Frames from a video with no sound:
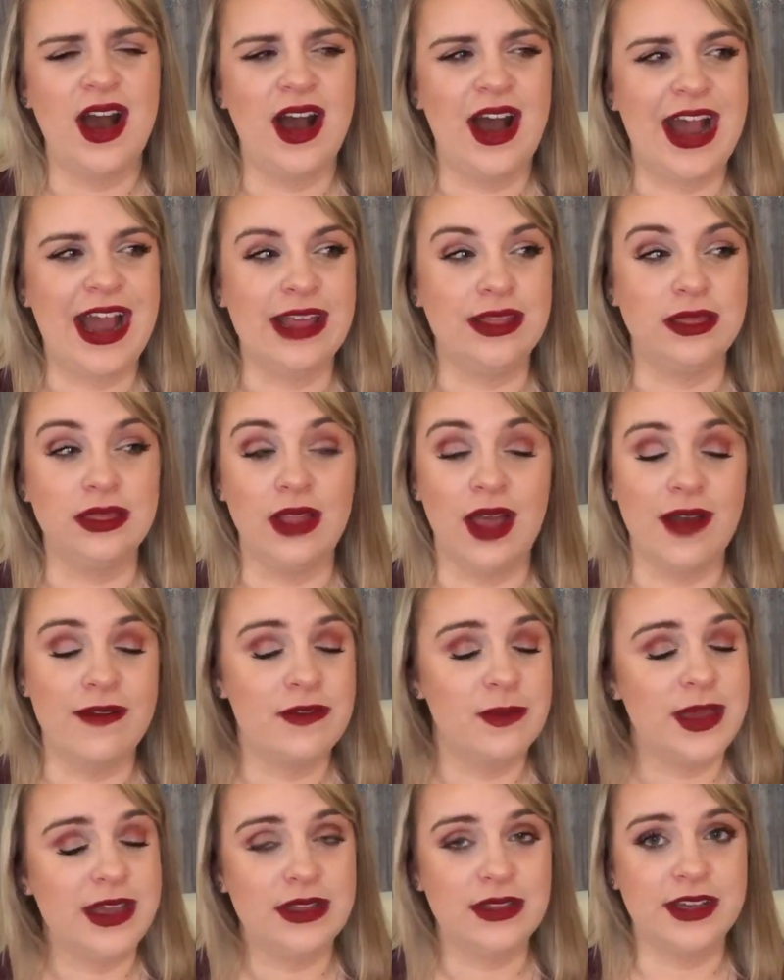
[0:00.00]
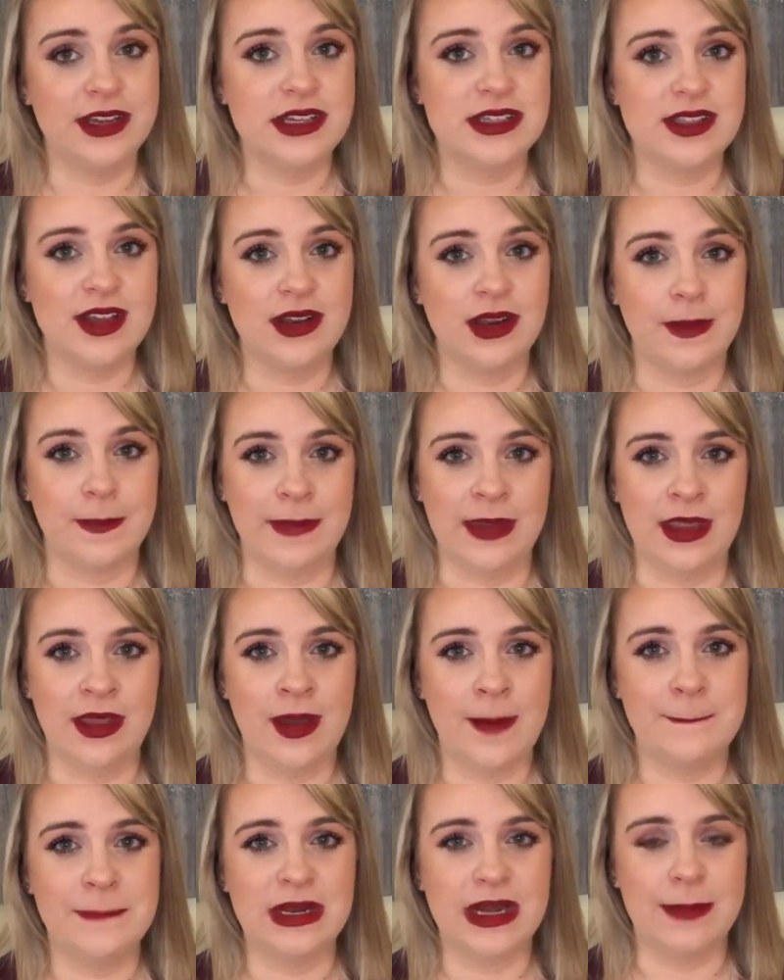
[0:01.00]
I love my Clarisonic
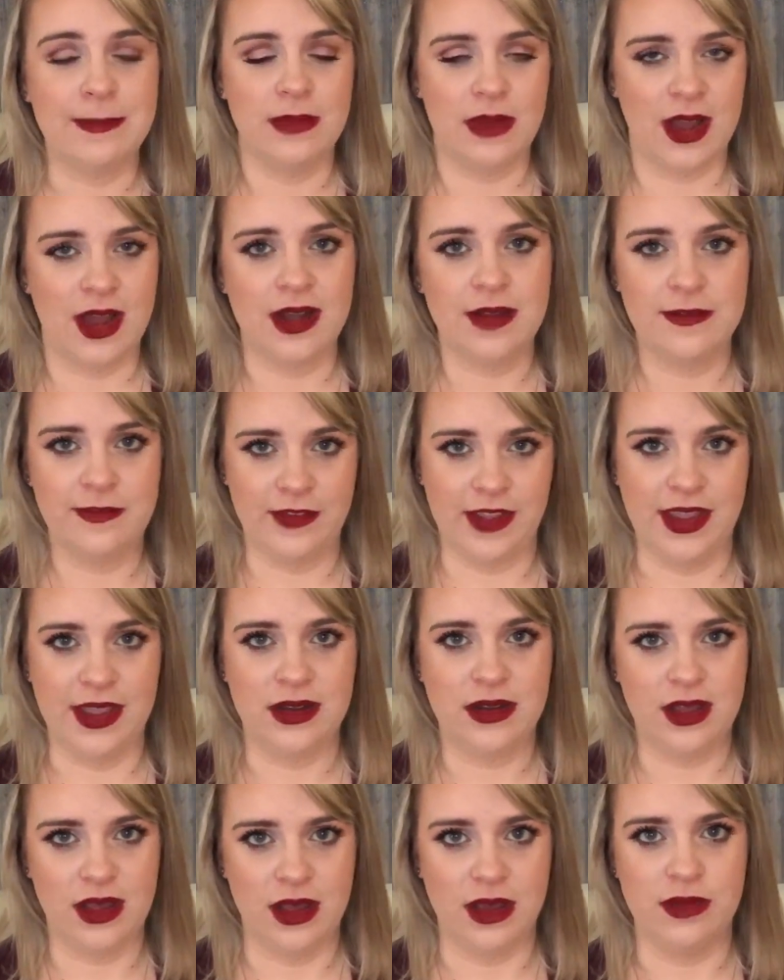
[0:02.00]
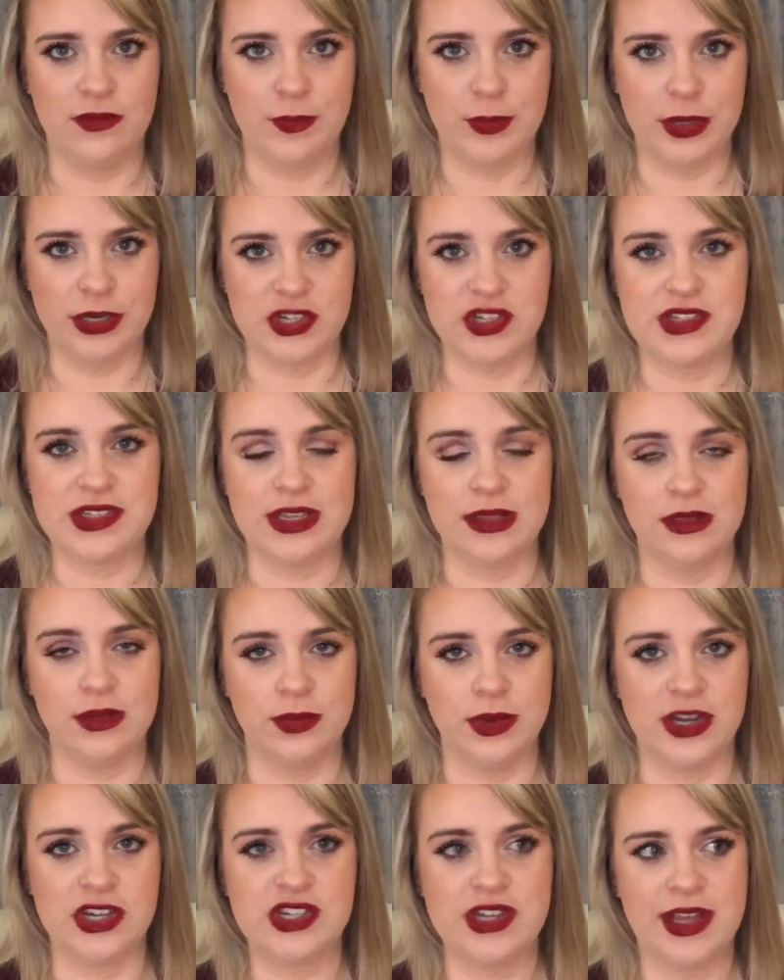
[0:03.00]
Mia, but I'm not a fan of purchasing the
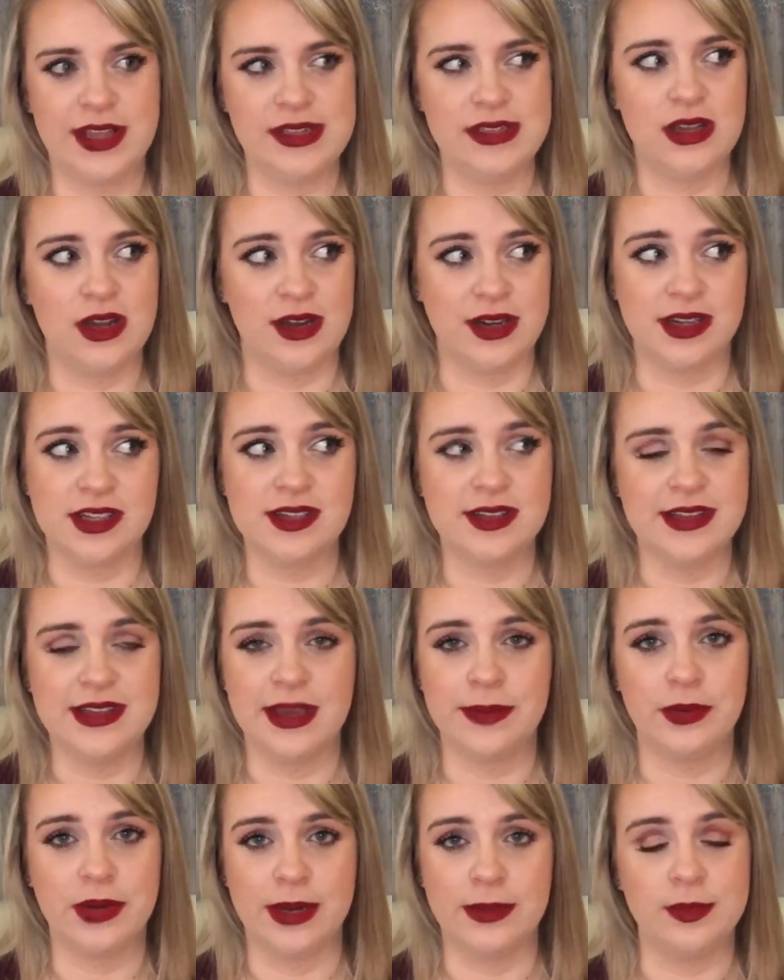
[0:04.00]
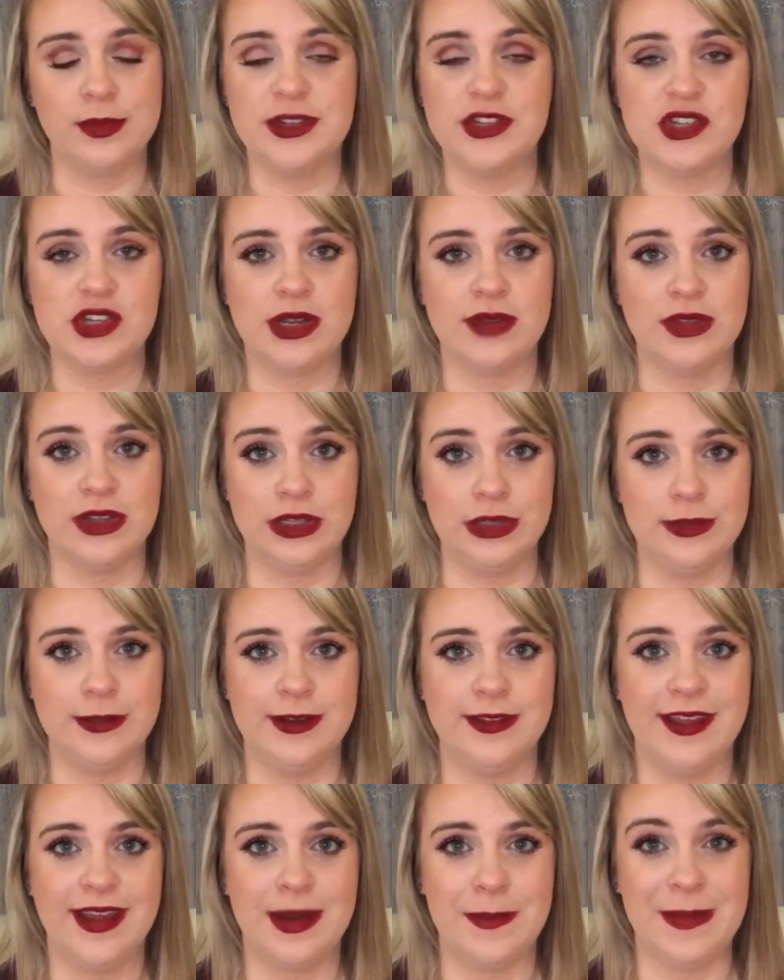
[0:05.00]
brush heads. Honestly, I probably should have
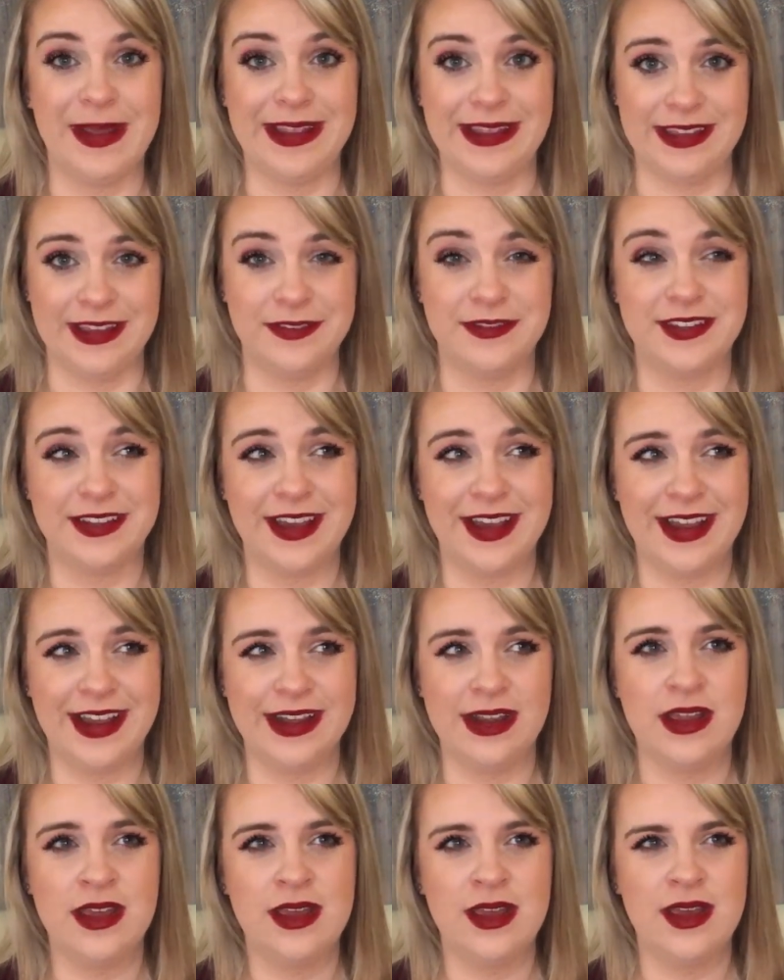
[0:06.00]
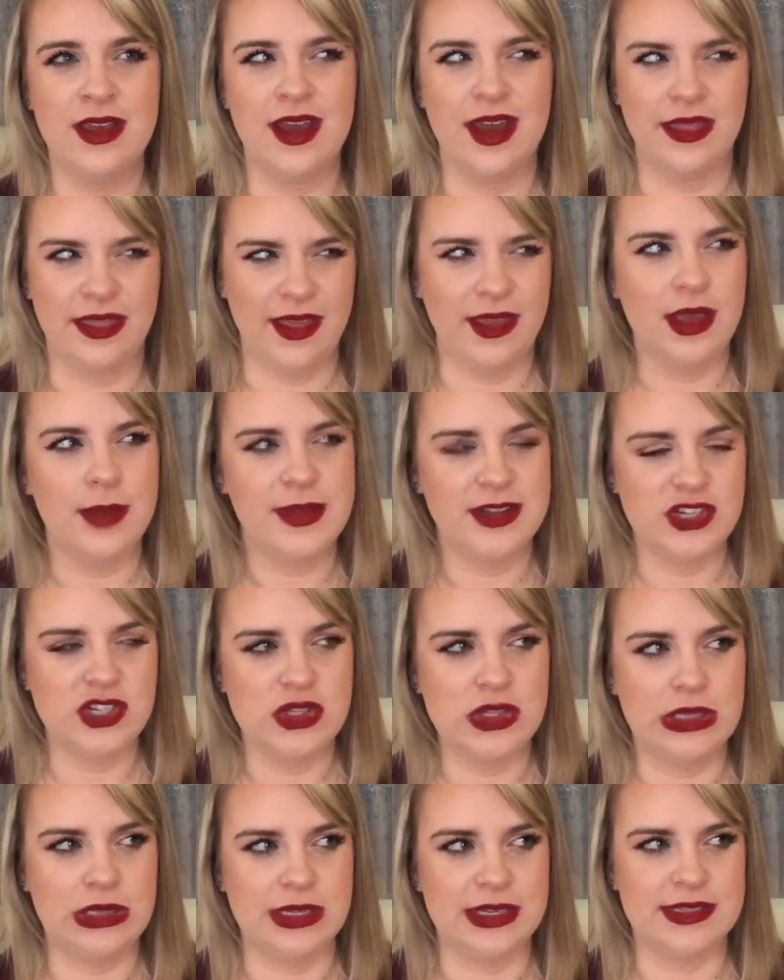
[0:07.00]
included that in my gift guide. I think I mentioned
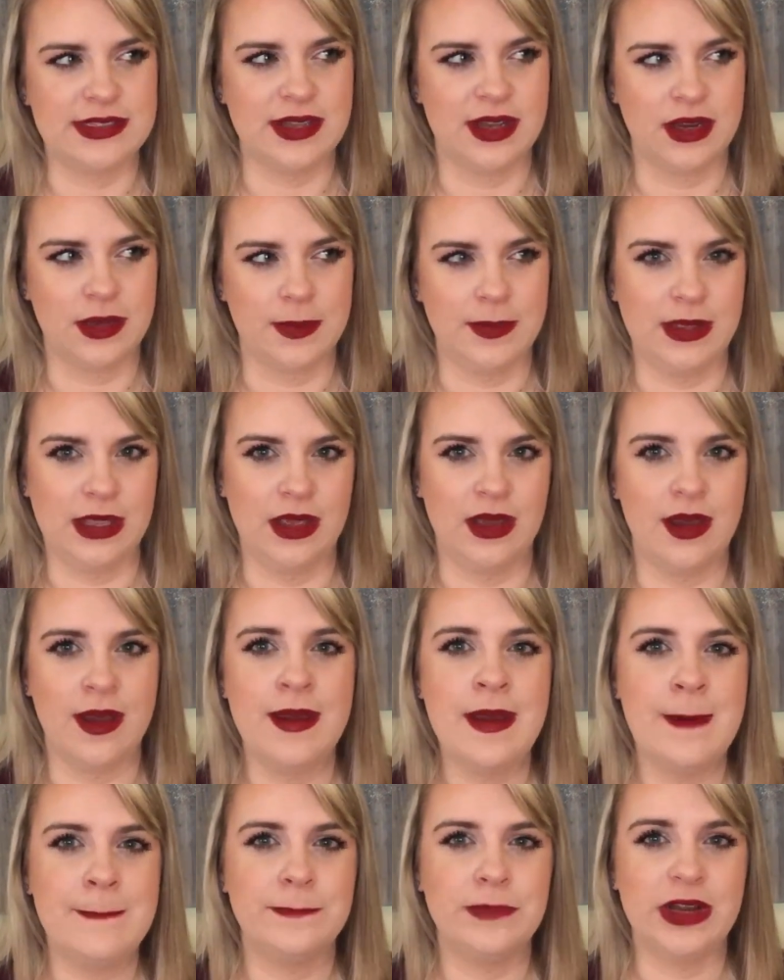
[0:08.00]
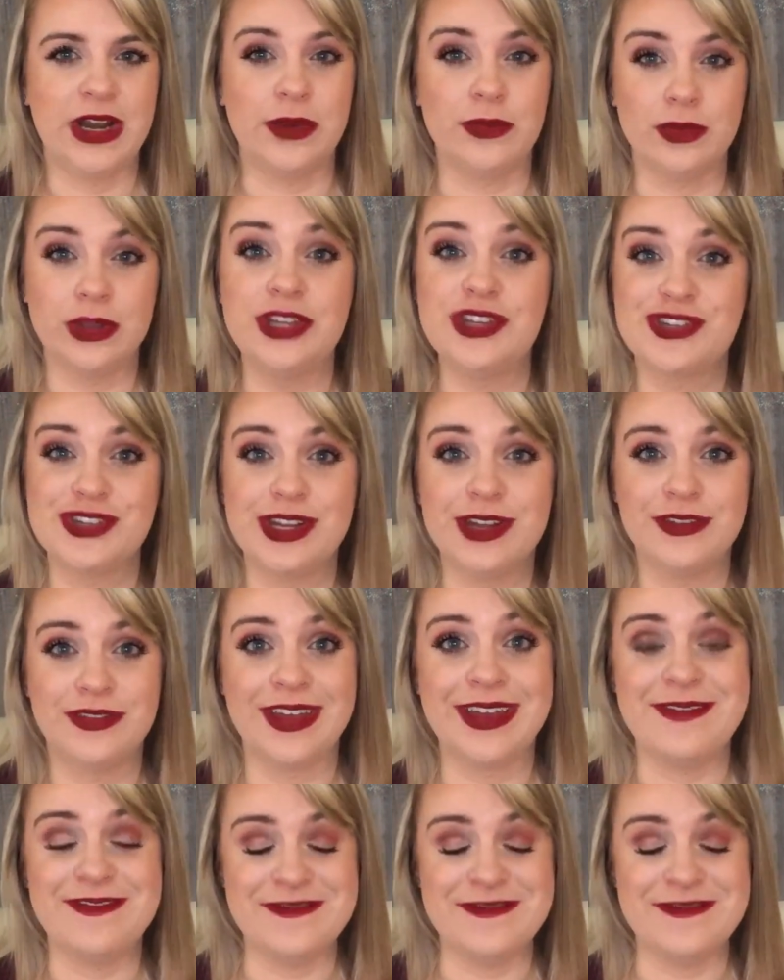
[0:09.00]
the Clarisonic Mia, but I really should have